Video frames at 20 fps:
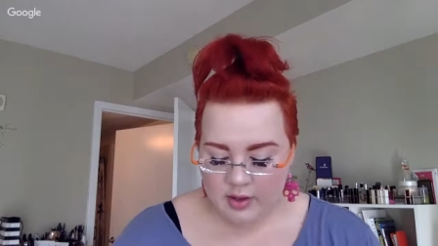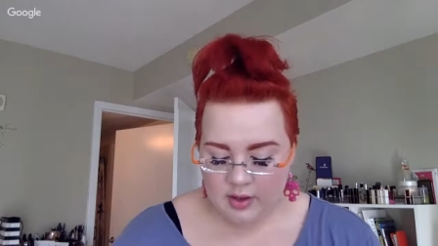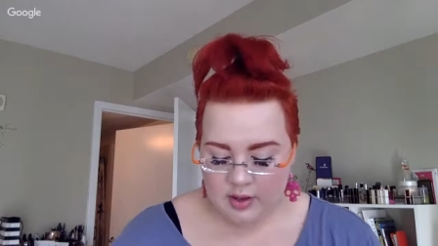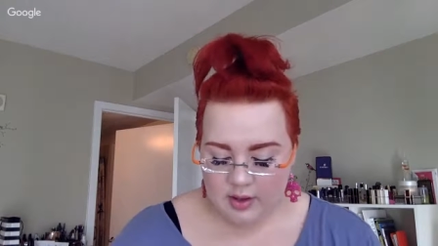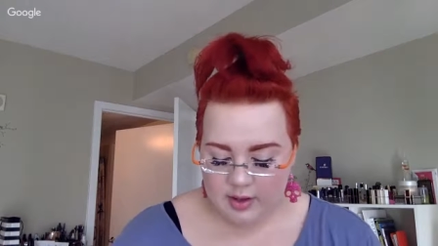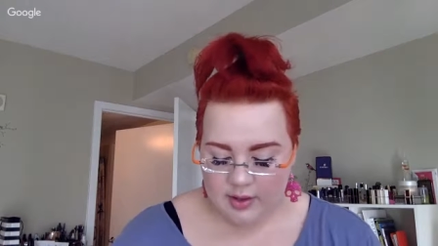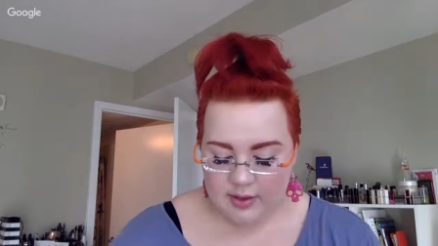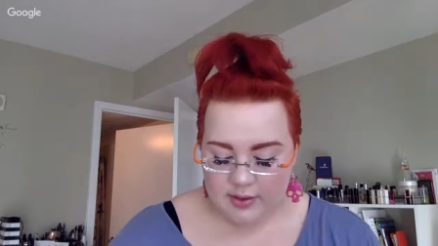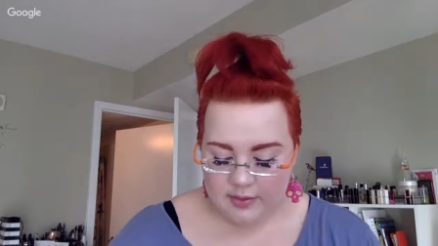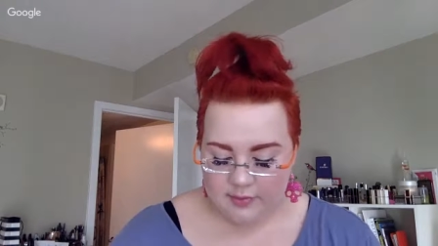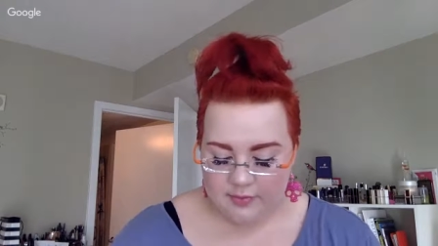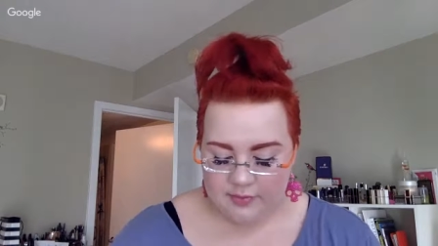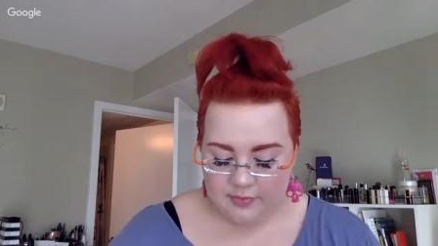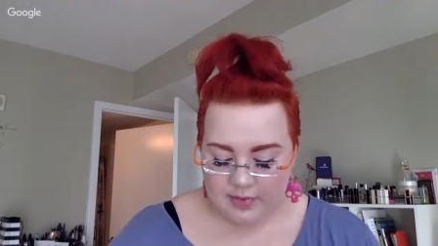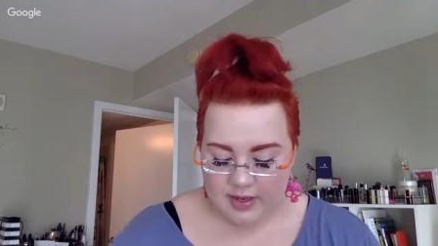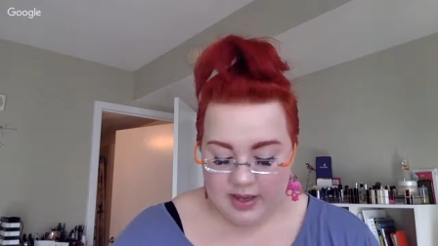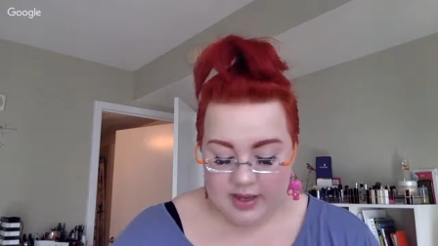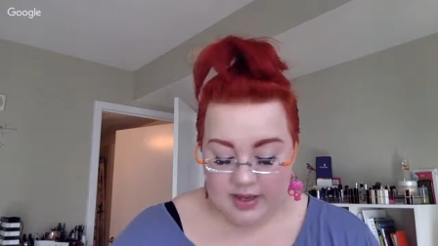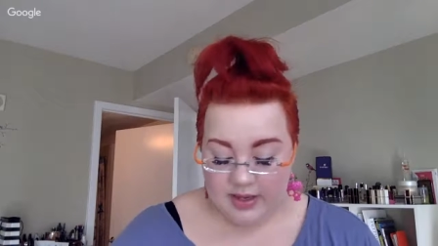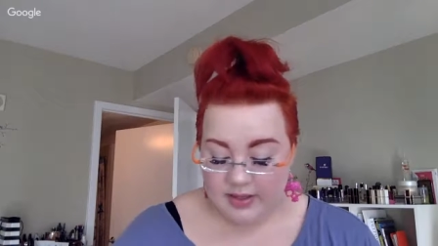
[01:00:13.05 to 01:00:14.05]

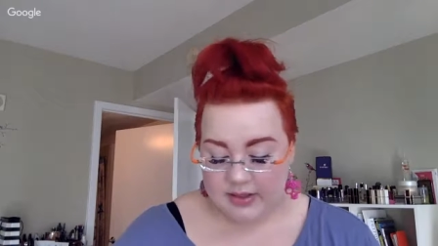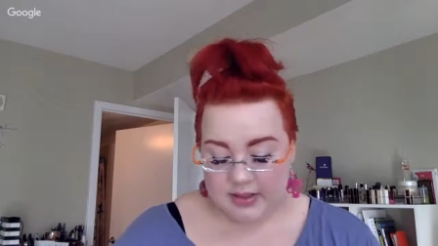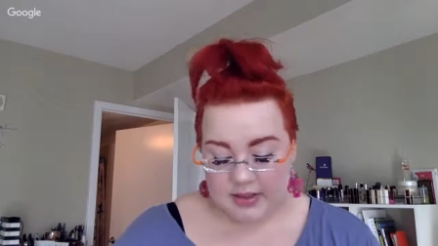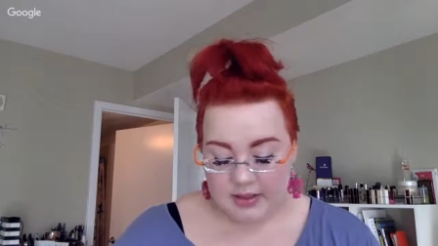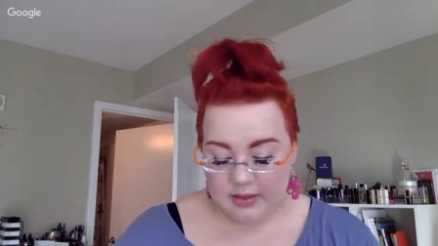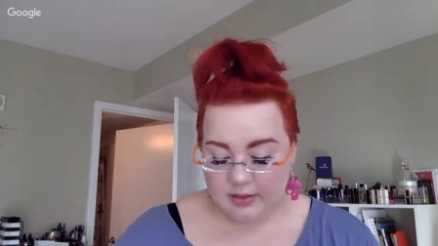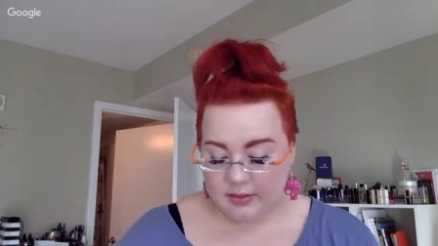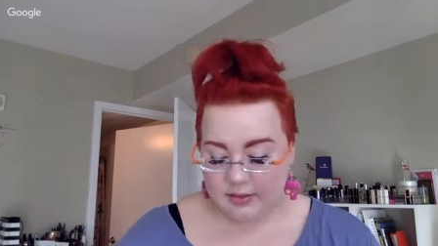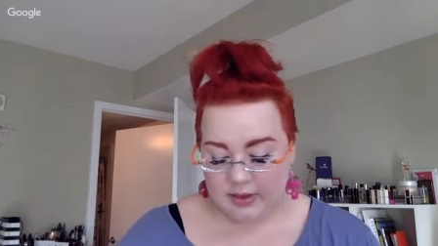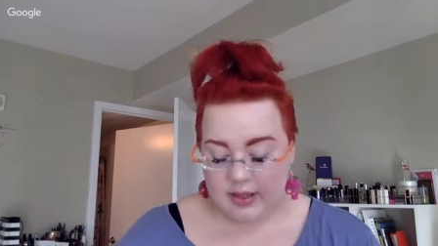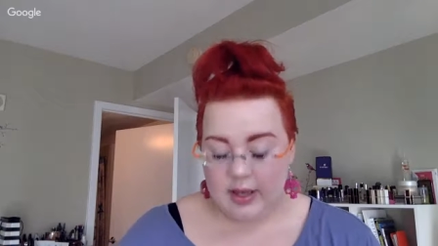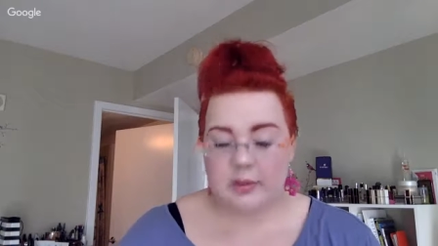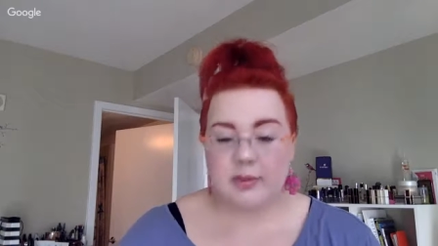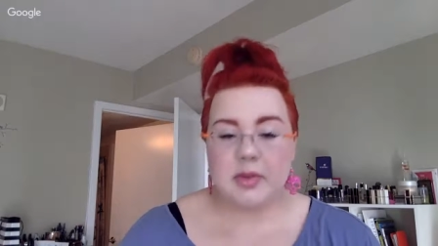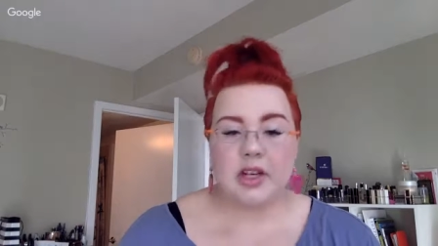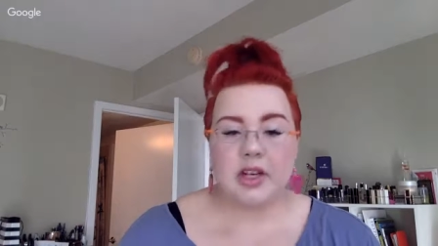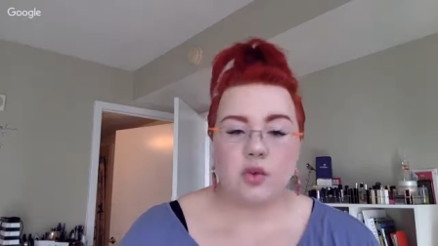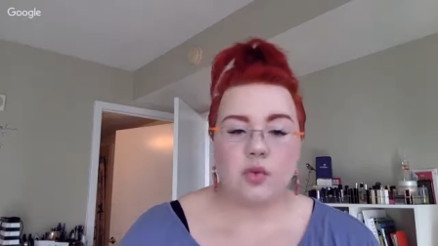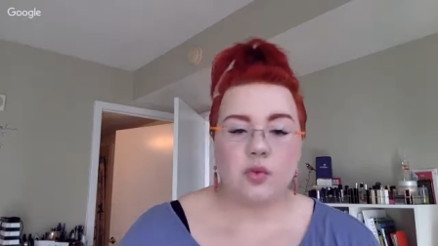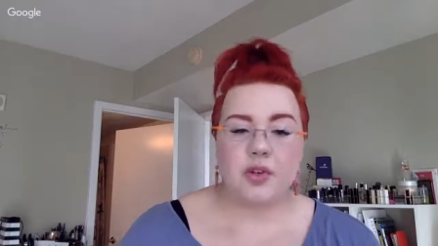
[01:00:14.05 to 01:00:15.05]
And let
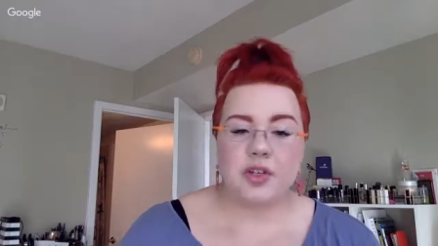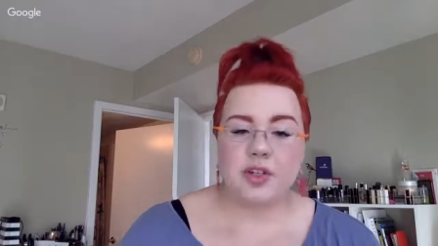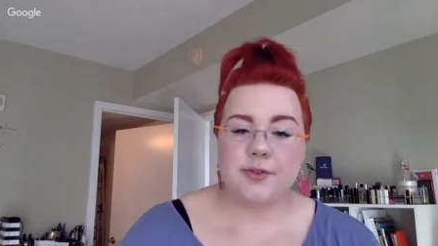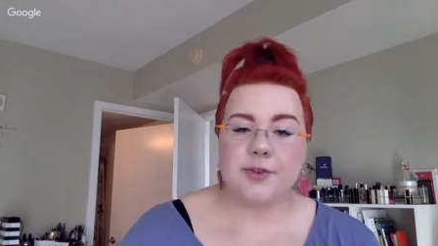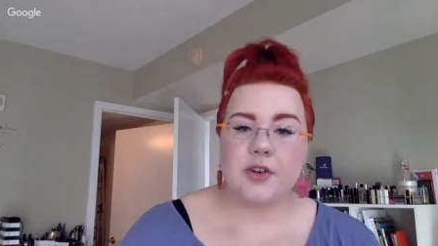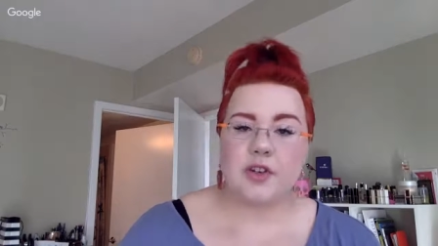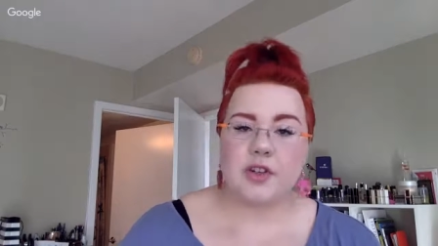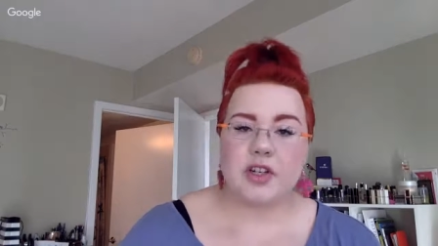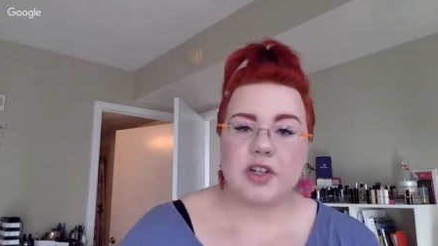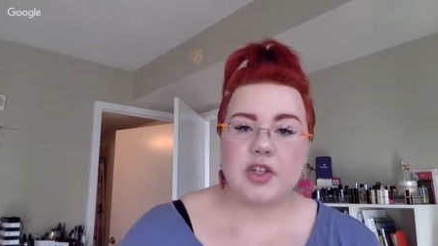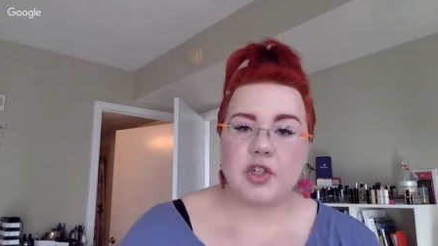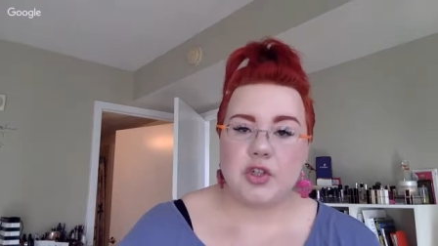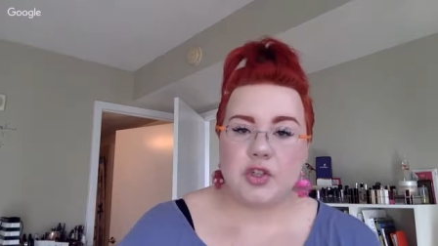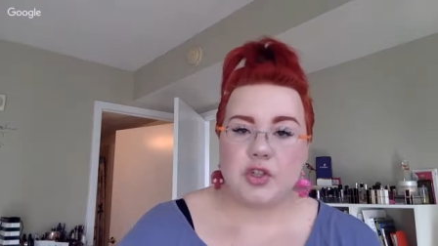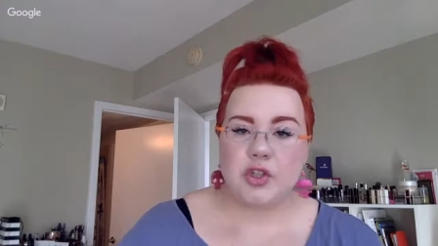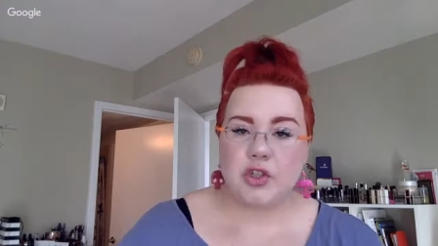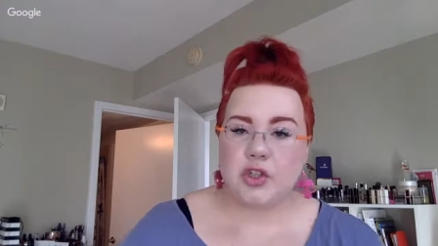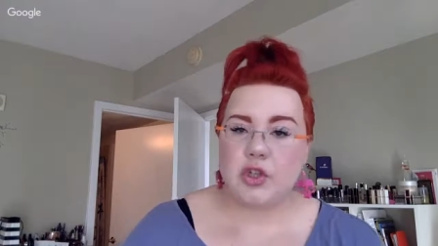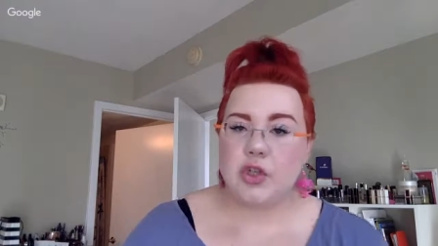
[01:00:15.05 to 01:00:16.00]
me know which foundations